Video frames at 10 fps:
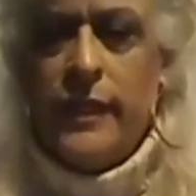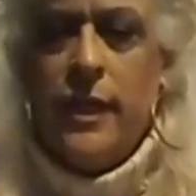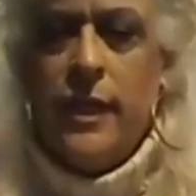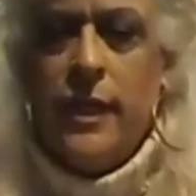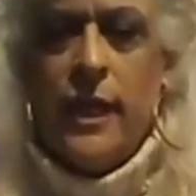
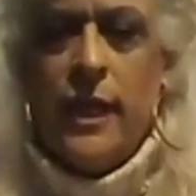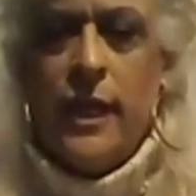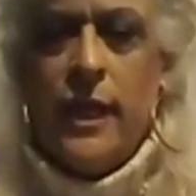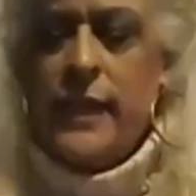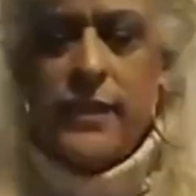Okay. Yeah.
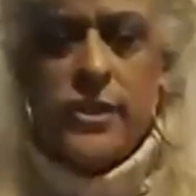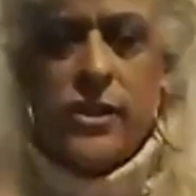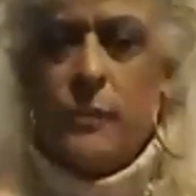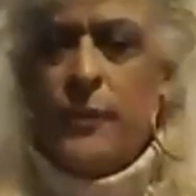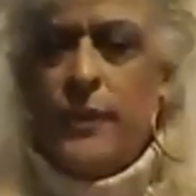Again,
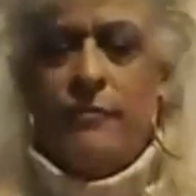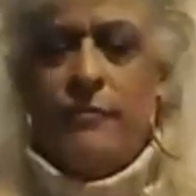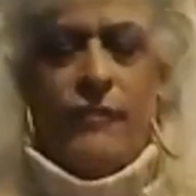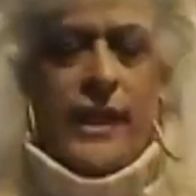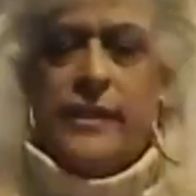just like
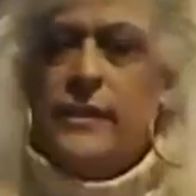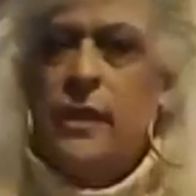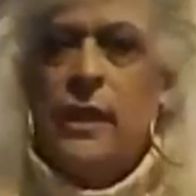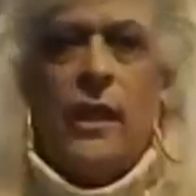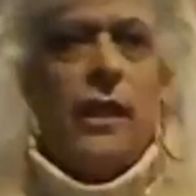sculpting the
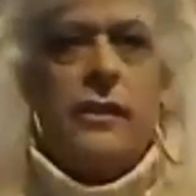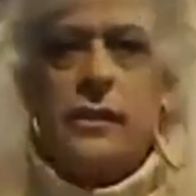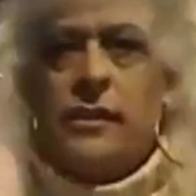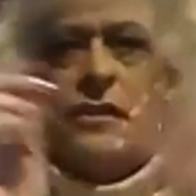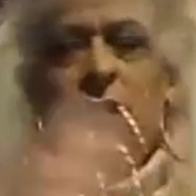face,
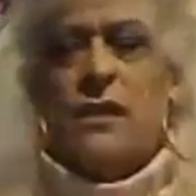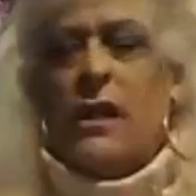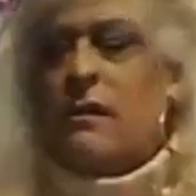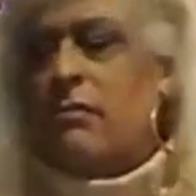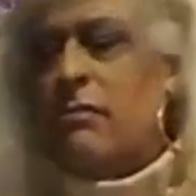you
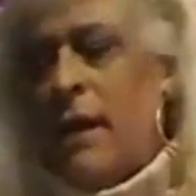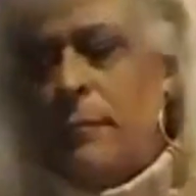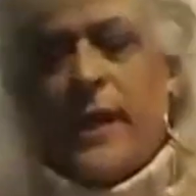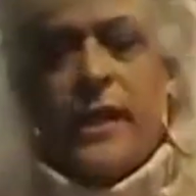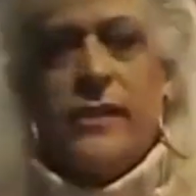says, "Oh
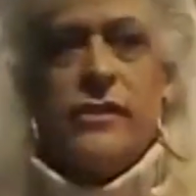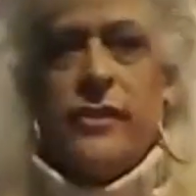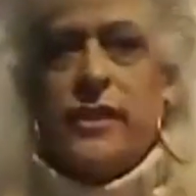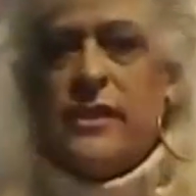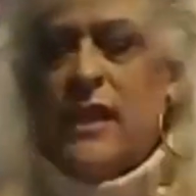crap, I got to